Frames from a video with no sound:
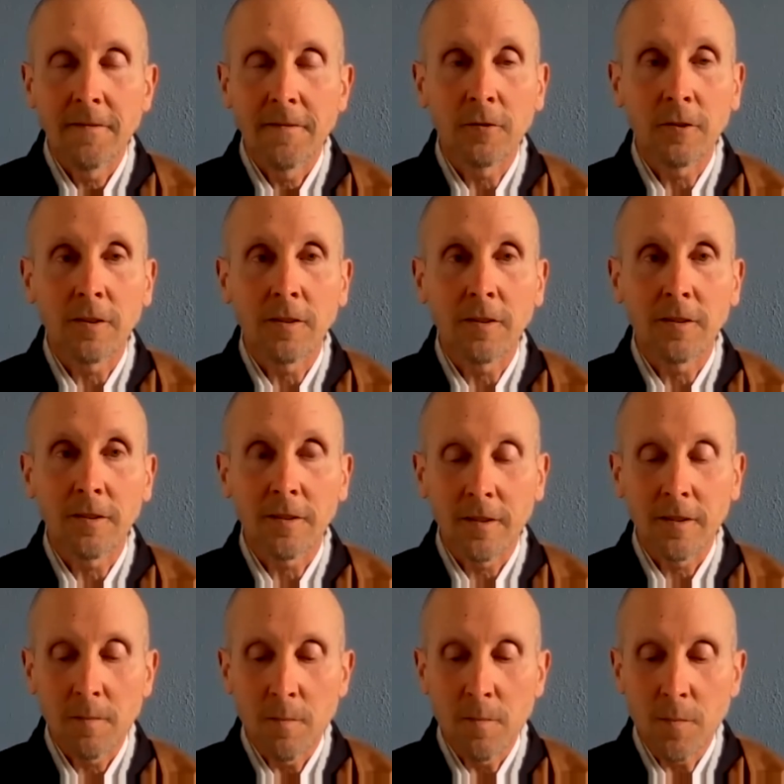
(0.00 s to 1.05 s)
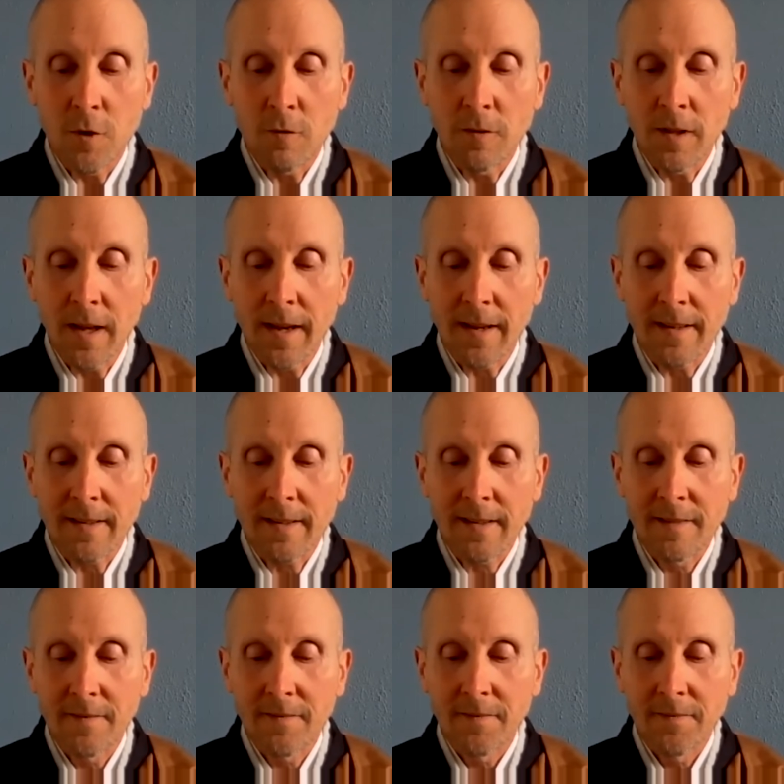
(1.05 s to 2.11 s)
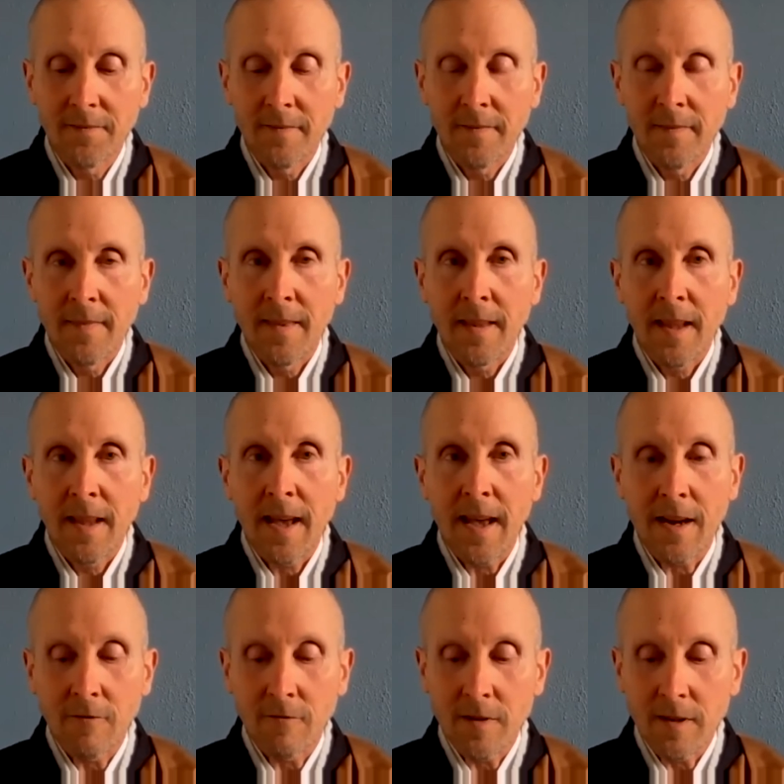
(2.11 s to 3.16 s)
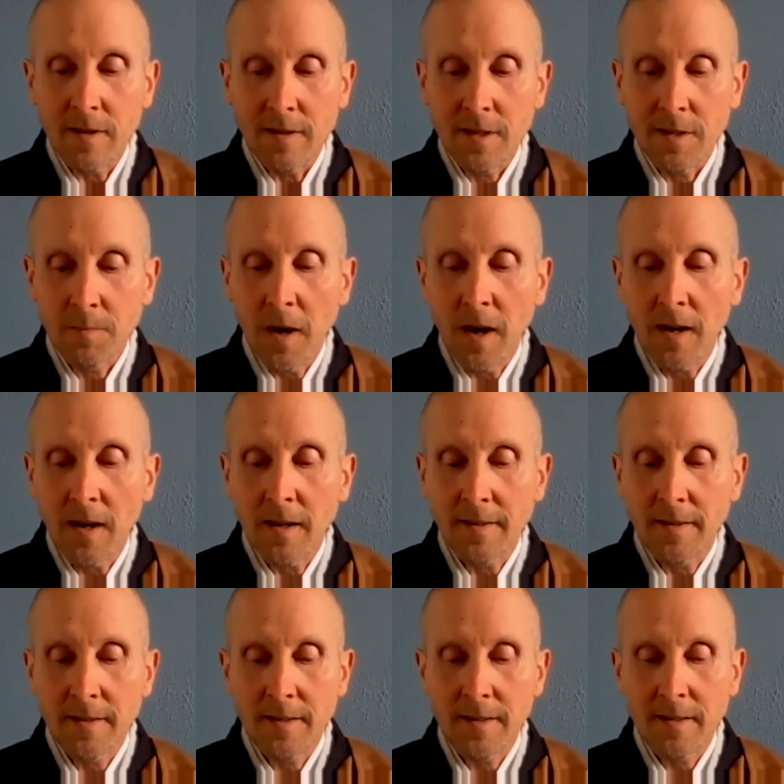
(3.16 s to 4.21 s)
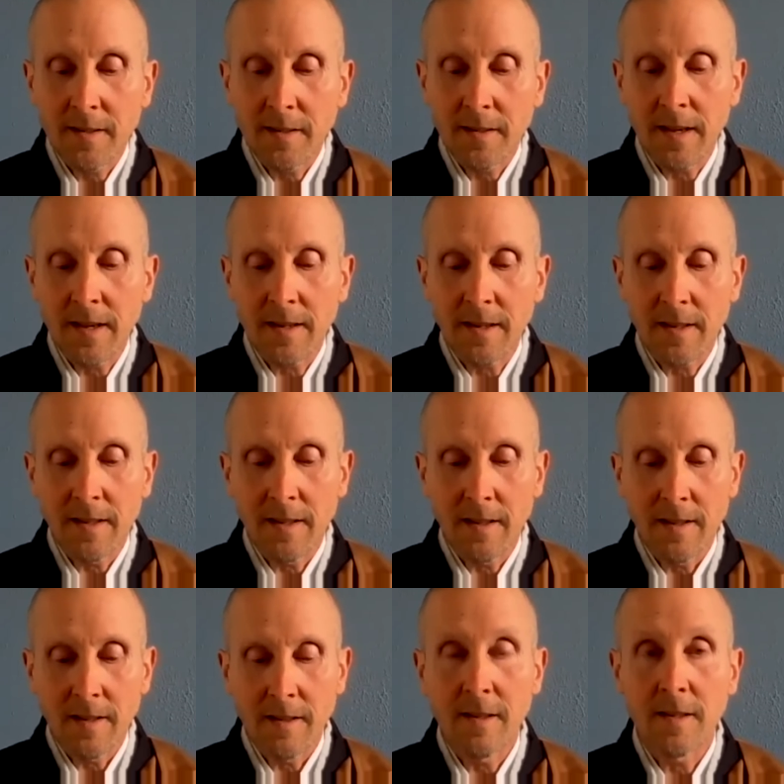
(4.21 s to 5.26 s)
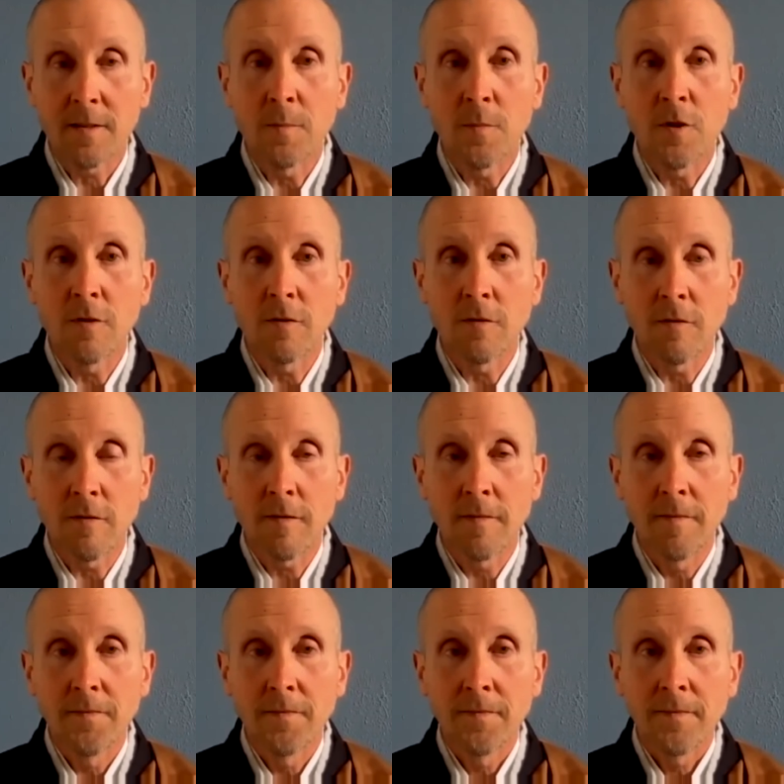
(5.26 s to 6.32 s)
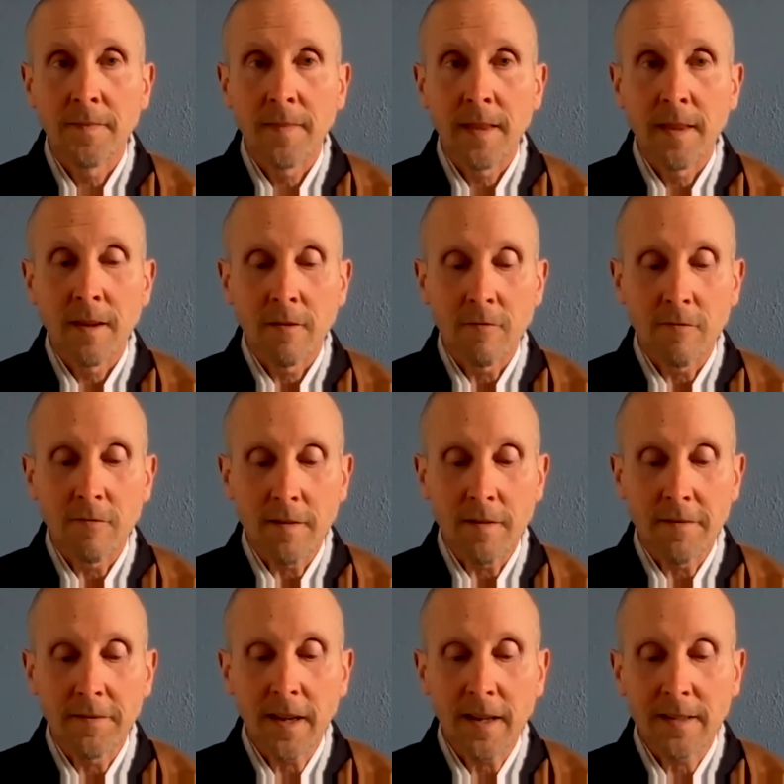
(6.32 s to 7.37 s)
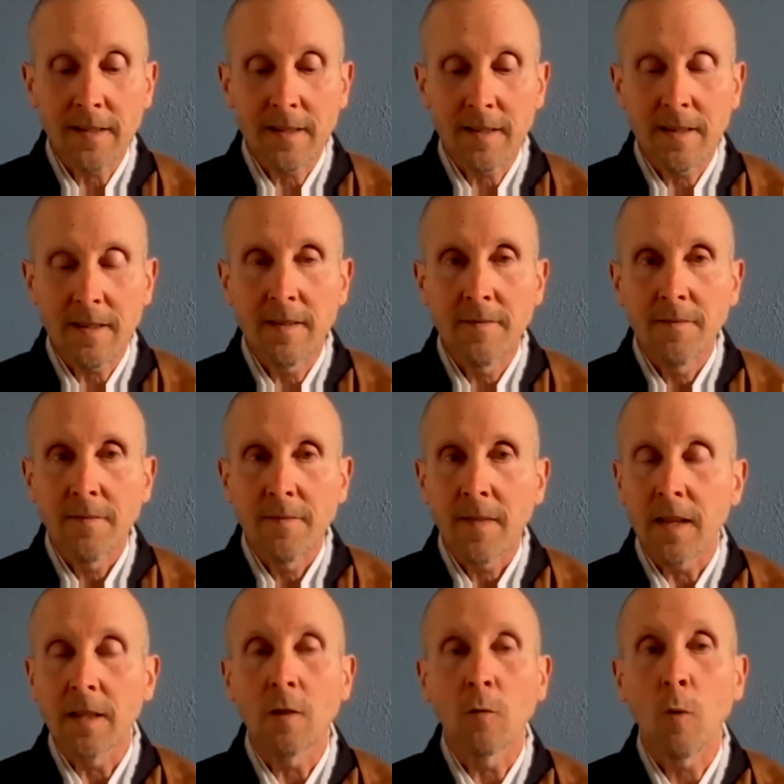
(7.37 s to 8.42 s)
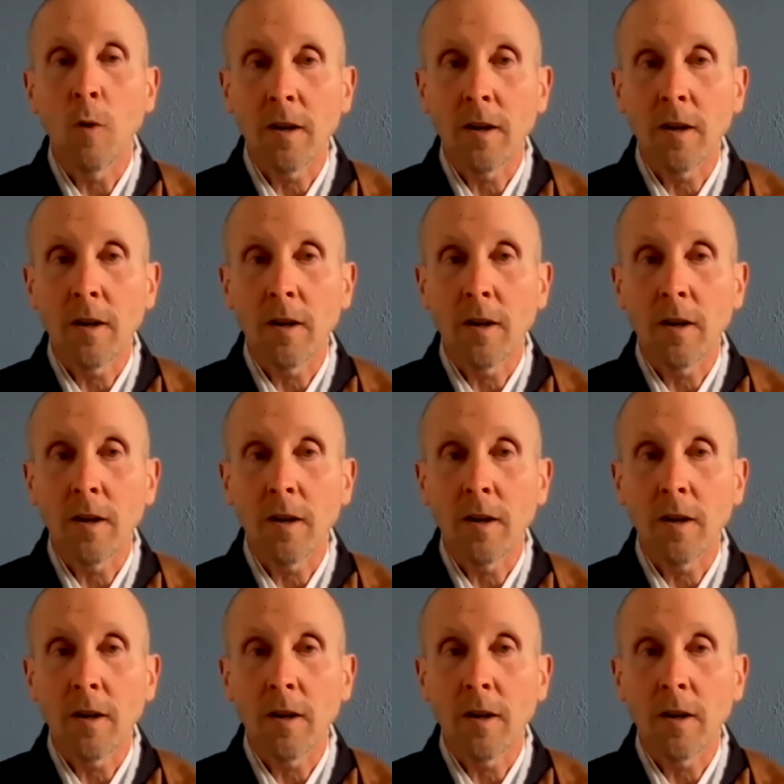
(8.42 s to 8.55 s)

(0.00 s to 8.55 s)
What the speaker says: full moonlight, and it responds like this moon reflected in the